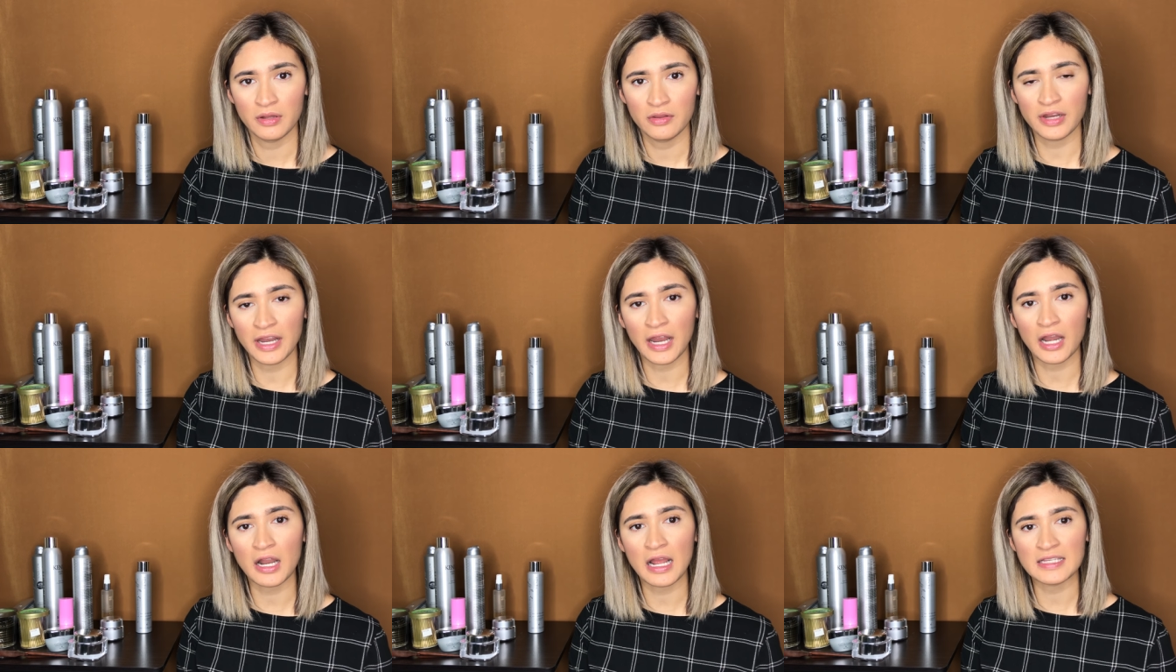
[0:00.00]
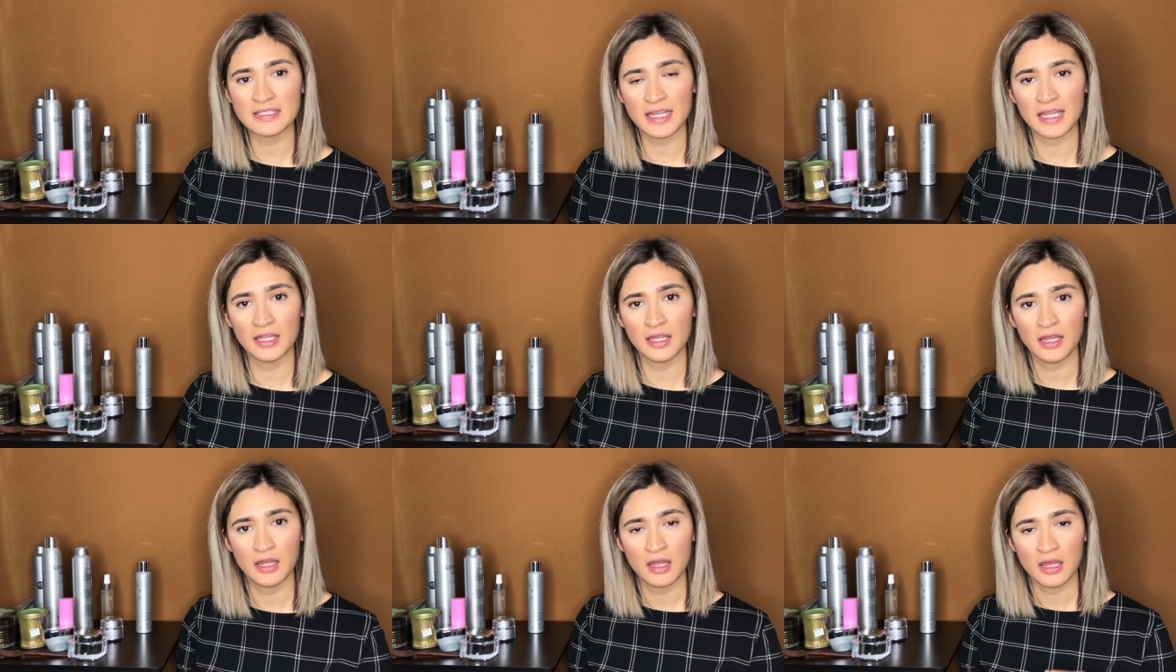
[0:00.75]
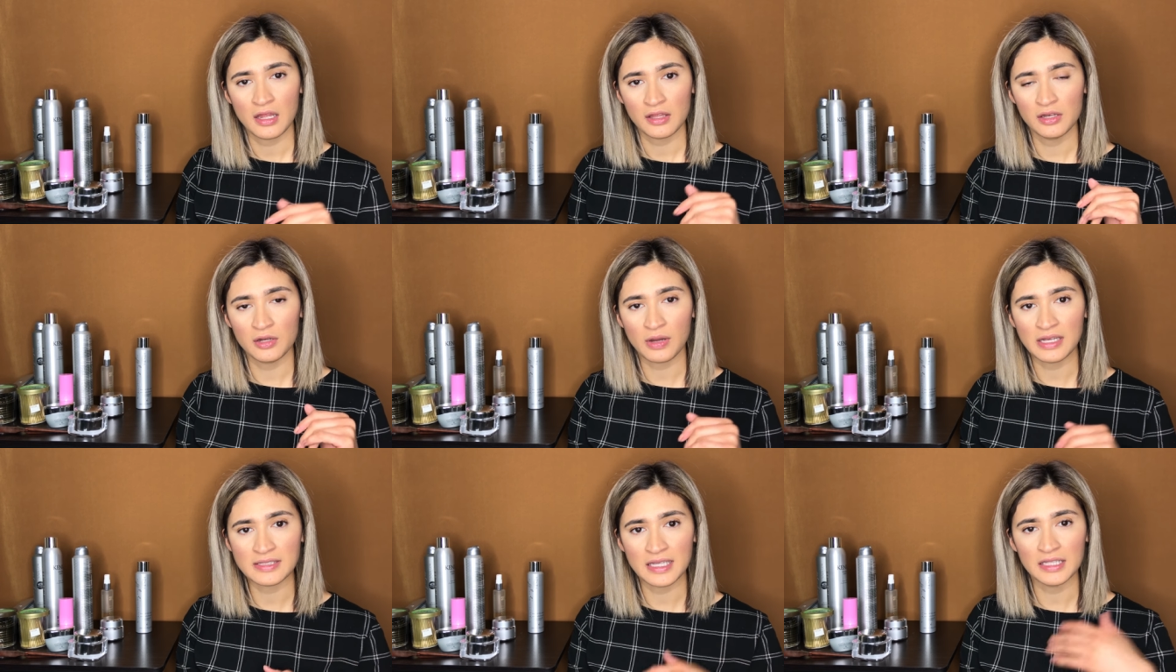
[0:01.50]
their hair as they, you know,
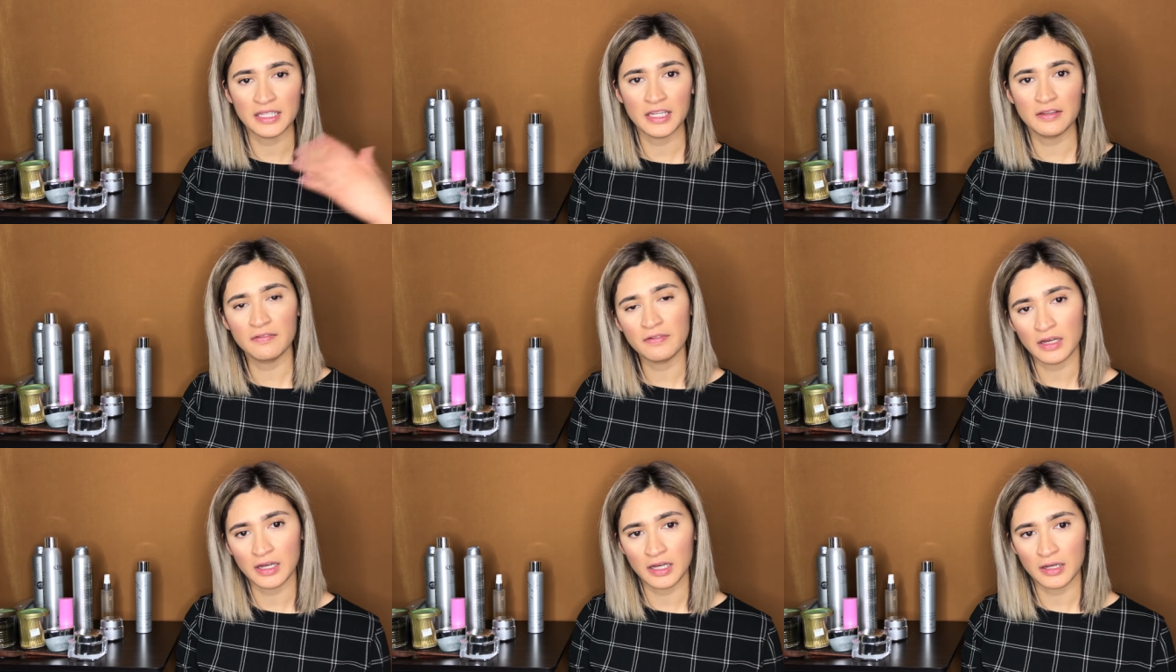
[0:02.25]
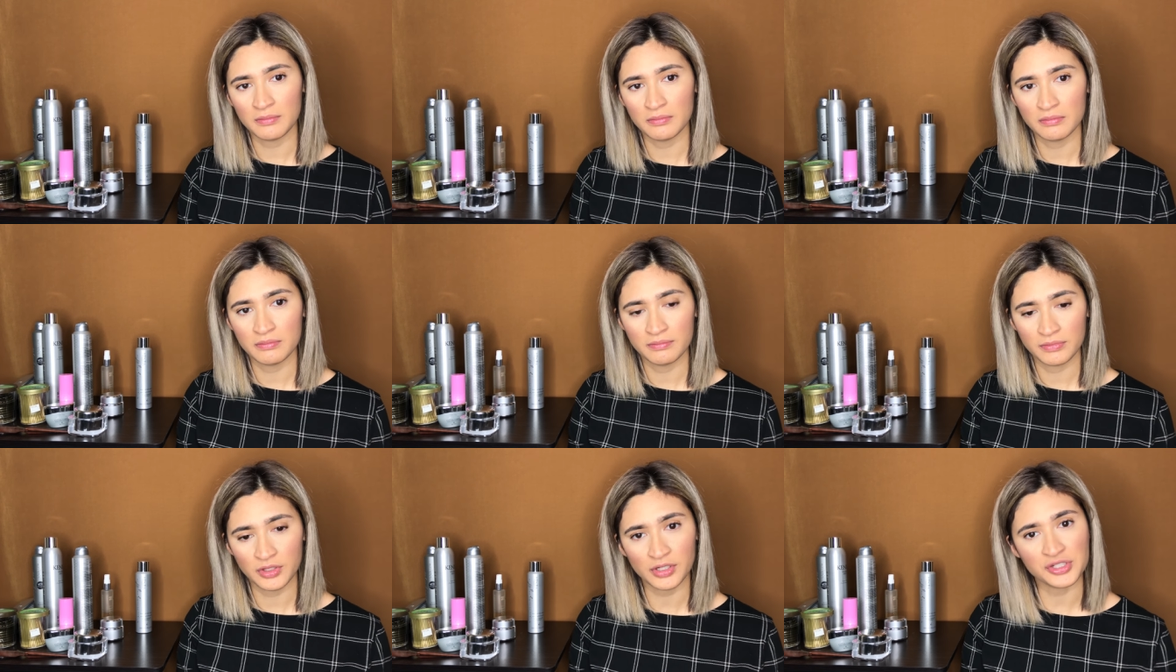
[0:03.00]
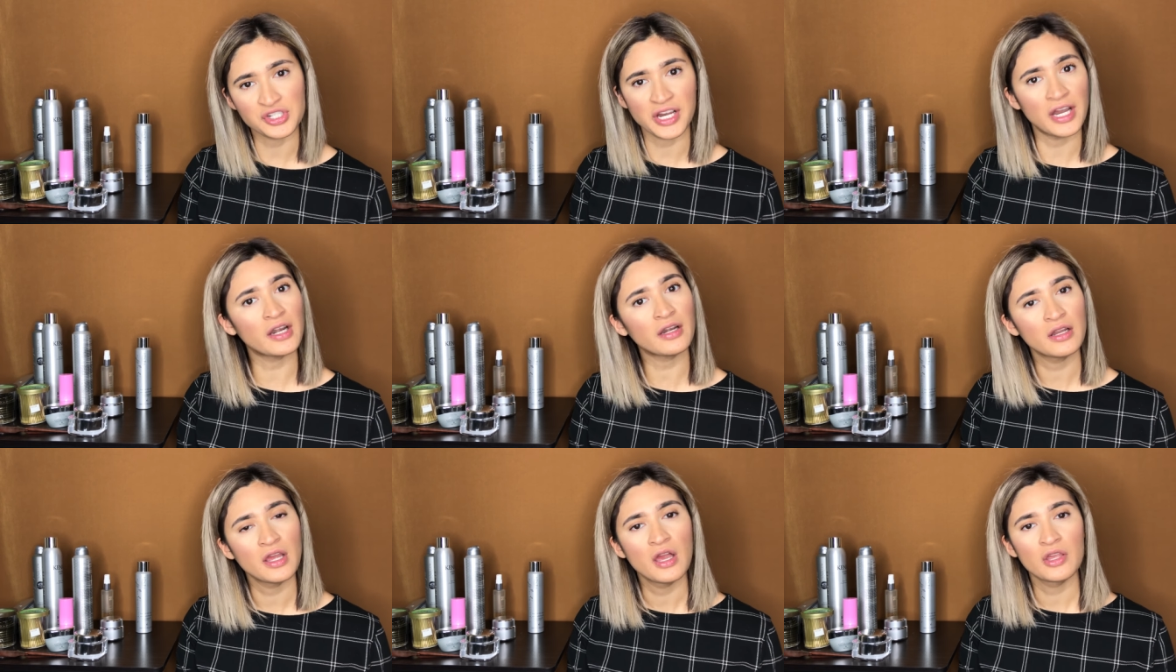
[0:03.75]
as they leave um, your
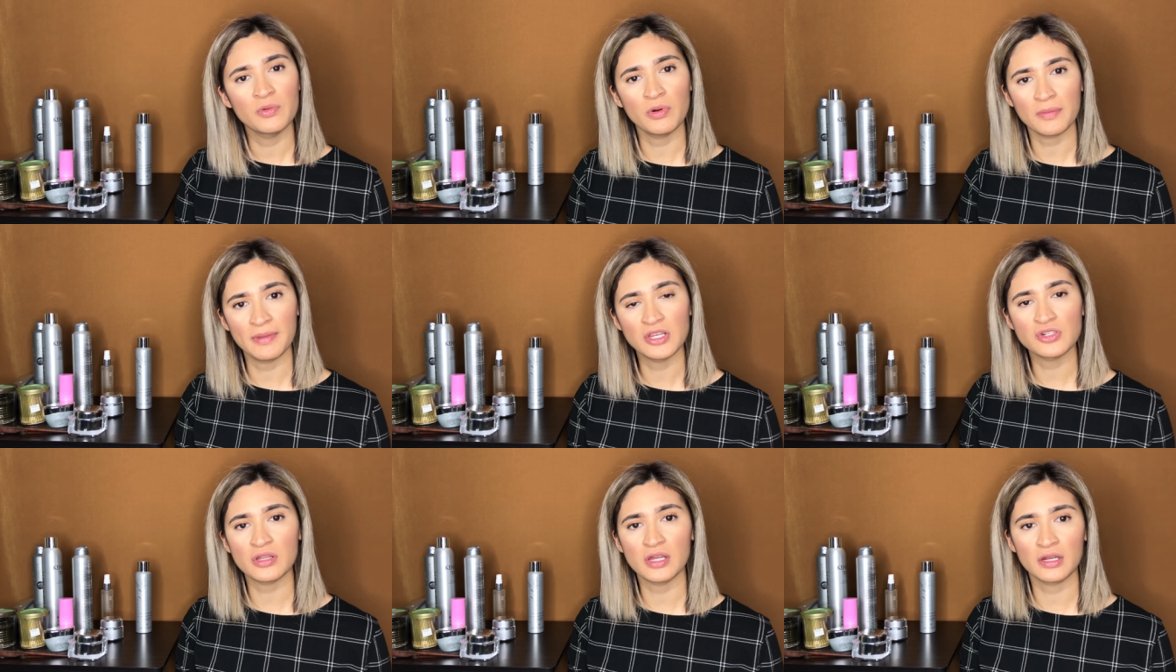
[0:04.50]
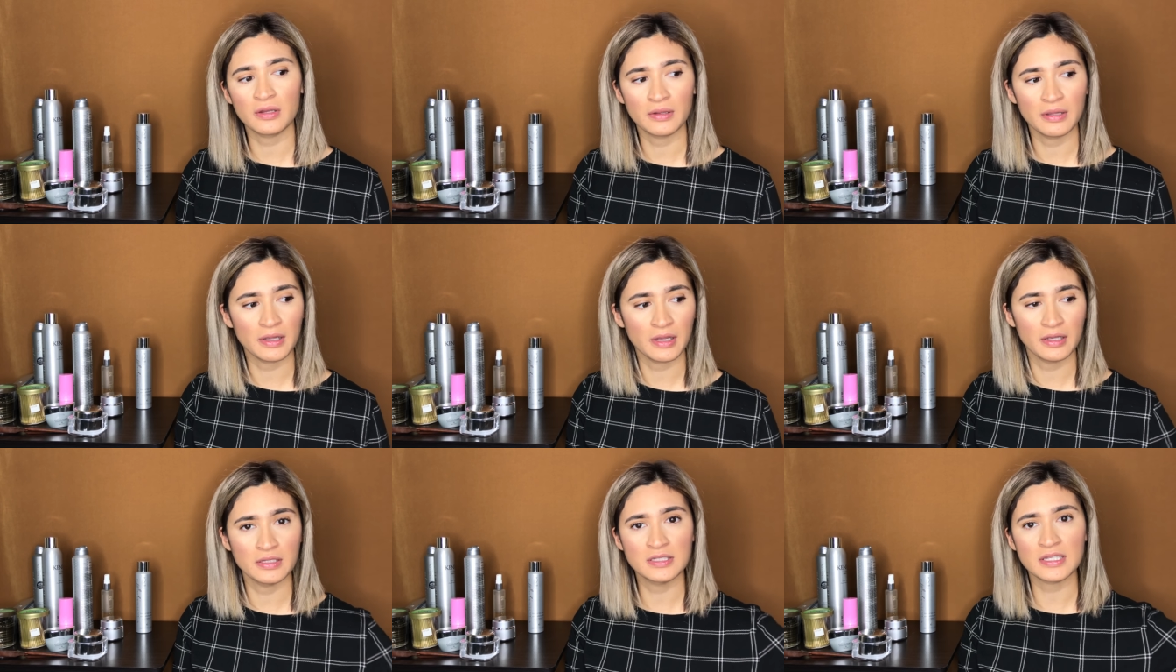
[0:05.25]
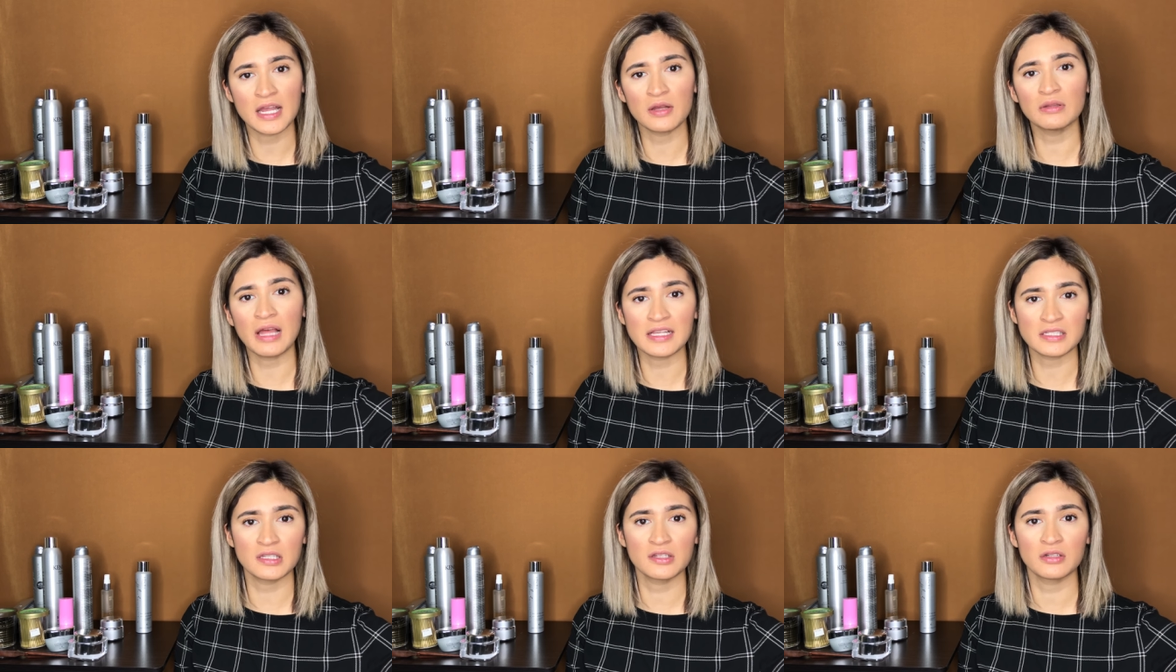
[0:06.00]
chair you want to make sure the style
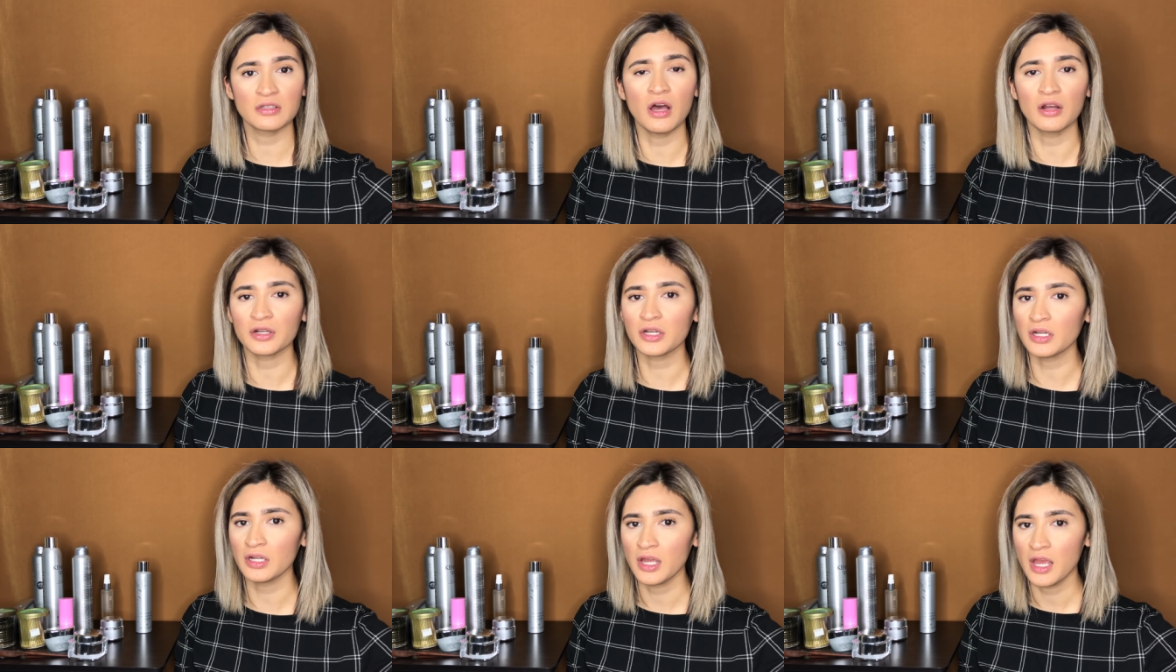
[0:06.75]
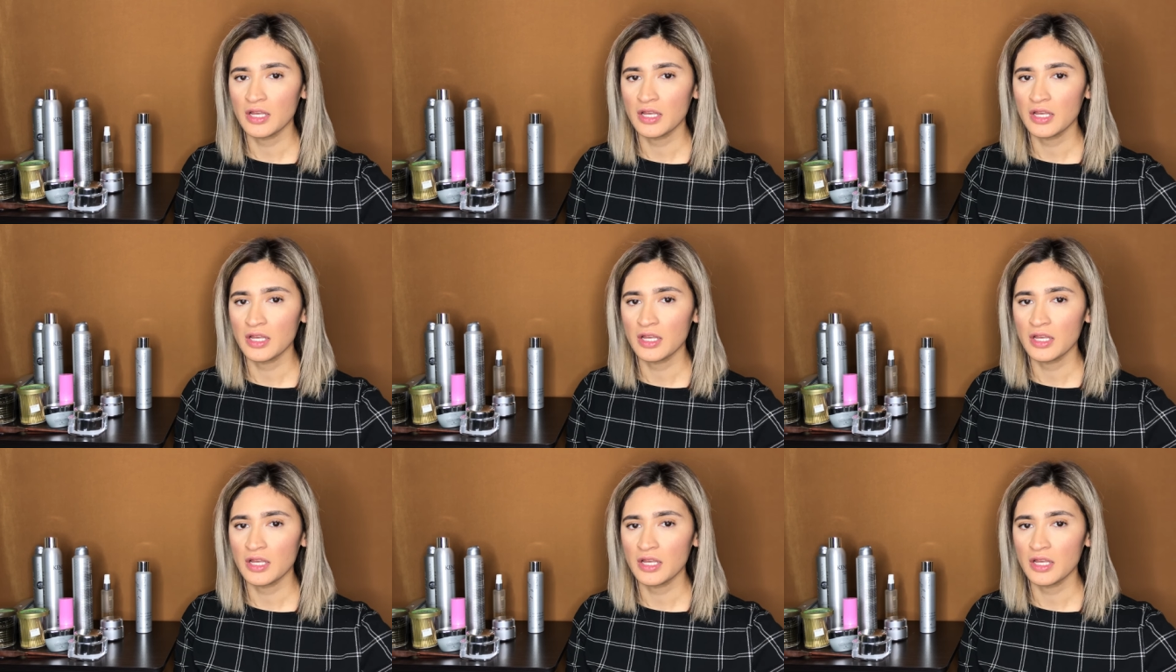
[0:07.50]
lasts a little longer.